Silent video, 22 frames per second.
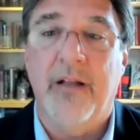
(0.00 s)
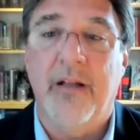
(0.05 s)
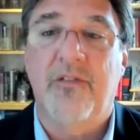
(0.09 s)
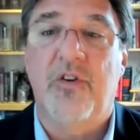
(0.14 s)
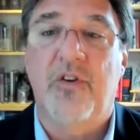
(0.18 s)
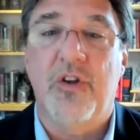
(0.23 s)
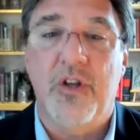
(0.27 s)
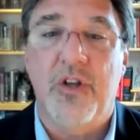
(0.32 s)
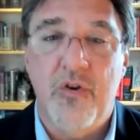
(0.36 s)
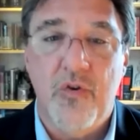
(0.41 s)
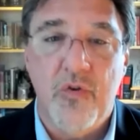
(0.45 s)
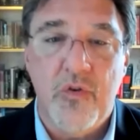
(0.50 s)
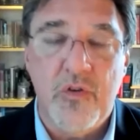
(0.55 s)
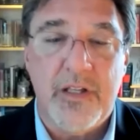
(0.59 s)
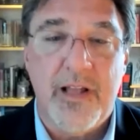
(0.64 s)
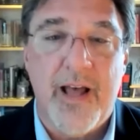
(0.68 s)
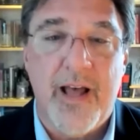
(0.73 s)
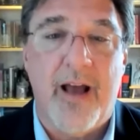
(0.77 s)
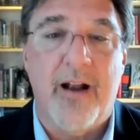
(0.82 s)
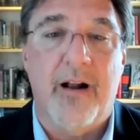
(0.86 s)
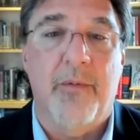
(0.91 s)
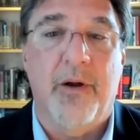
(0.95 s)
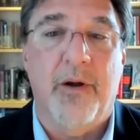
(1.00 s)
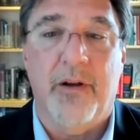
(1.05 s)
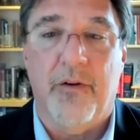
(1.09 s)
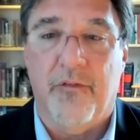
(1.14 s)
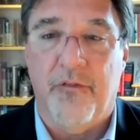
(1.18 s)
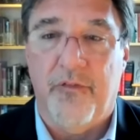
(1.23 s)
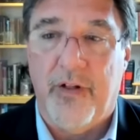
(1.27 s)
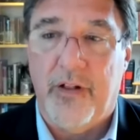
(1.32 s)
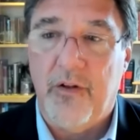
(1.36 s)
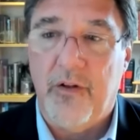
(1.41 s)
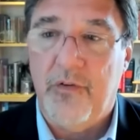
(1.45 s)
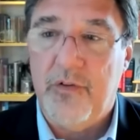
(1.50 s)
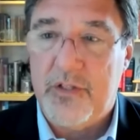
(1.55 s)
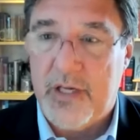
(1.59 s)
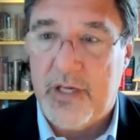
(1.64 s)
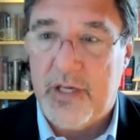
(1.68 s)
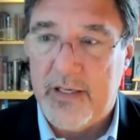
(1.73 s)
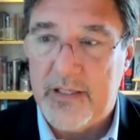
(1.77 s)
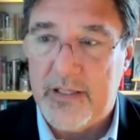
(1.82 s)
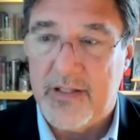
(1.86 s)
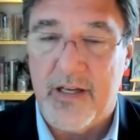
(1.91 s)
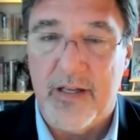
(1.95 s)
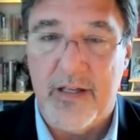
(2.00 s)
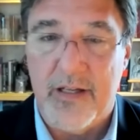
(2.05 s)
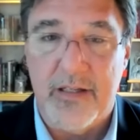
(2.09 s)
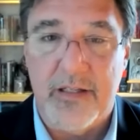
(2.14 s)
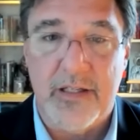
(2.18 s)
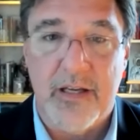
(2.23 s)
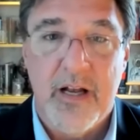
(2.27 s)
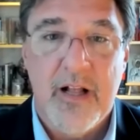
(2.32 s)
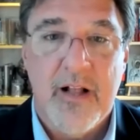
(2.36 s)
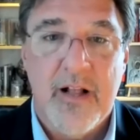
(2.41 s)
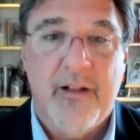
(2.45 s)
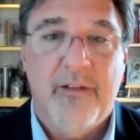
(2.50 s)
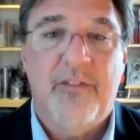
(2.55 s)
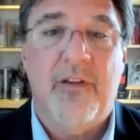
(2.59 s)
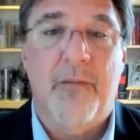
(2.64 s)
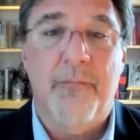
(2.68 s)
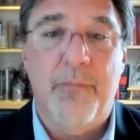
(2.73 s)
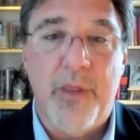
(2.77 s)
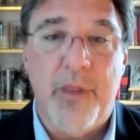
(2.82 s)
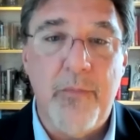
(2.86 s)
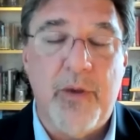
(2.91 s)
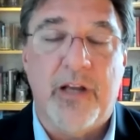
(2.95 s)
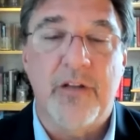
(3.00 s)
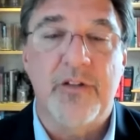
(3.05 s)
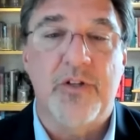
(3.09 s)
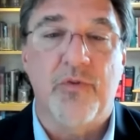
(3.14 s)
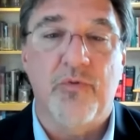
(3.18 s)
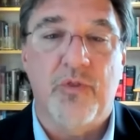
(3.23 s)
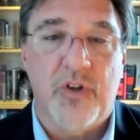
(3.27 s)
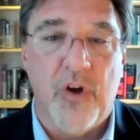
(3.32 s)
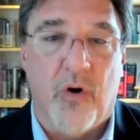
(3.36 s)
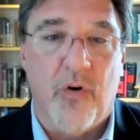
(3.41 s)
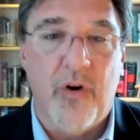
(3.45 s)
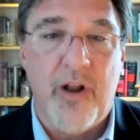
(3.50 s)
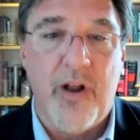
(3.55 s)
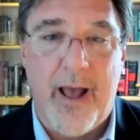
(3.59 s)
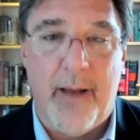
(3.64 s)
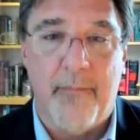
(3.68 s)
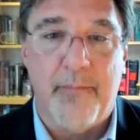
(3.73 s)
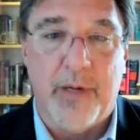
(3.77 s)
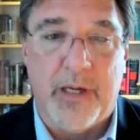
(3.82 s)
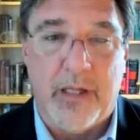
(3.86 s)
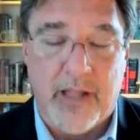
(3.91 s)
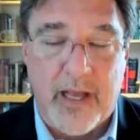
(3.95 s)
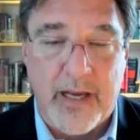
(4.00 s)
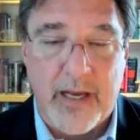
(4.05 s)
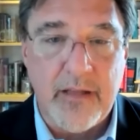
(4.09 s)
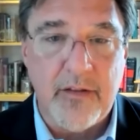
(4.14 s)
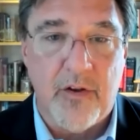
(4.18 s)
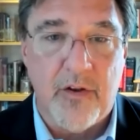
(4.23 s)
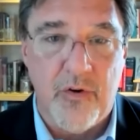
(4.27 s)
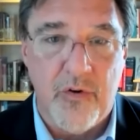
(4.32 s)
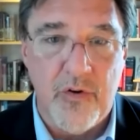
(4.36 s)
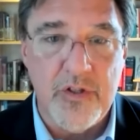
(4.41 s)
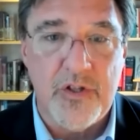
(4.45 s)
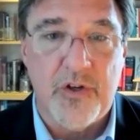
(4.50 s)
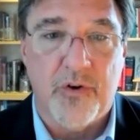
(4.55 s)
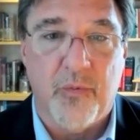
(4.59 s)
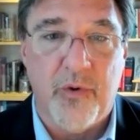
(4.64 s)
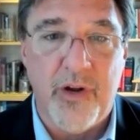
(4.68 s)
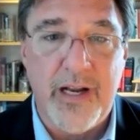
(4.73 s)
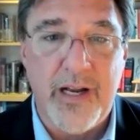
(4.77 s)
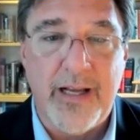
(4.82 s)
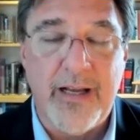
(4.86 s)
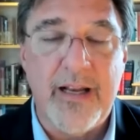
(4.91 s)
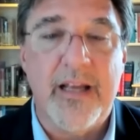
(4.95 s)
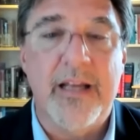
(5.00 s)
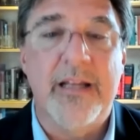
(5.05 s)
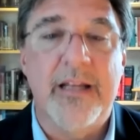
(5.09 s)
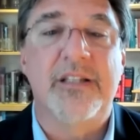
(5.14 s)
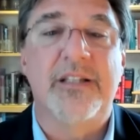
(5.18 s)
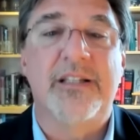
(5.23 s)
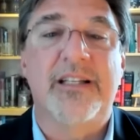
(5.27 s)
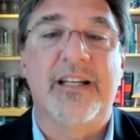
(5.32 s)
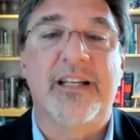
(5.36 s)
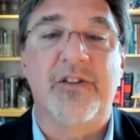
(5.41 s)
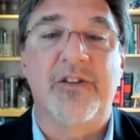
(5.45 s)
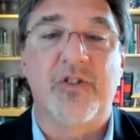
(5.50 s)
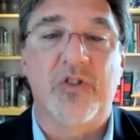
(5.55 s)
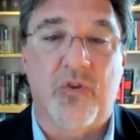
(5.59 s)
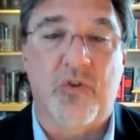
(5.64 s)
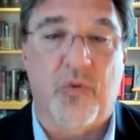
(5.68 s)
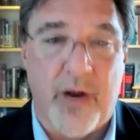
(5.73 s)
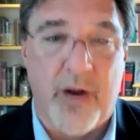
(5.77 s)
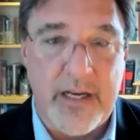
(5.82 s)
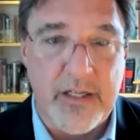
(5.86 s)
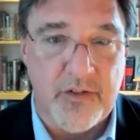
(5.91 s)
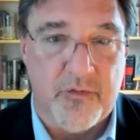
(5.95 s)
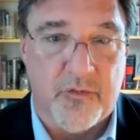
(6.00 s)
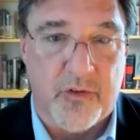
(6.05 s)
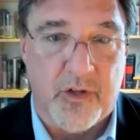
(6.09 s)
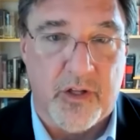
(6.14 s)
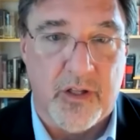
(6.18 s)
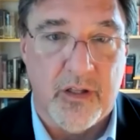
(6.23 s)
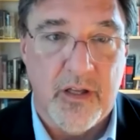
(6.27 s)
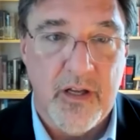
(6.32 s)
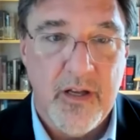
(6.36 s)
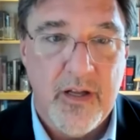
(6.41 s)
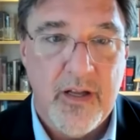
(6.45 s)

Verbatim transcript: And to use that about your fellow citizens simply because you don't happen to like the news you're reading is disgraceful.